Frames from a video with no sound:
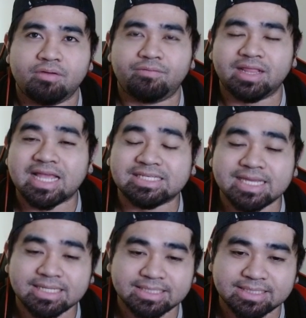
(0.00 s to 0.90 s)

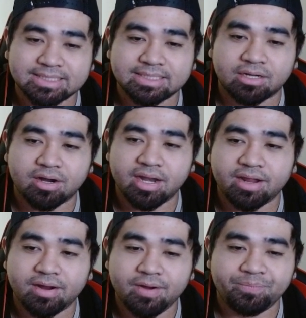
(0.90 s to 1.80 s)
Fantastics
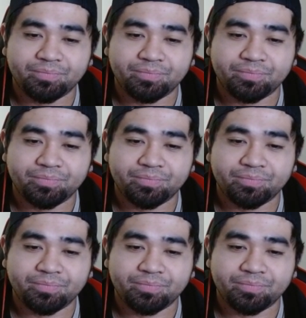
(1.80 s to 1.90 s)
earlier.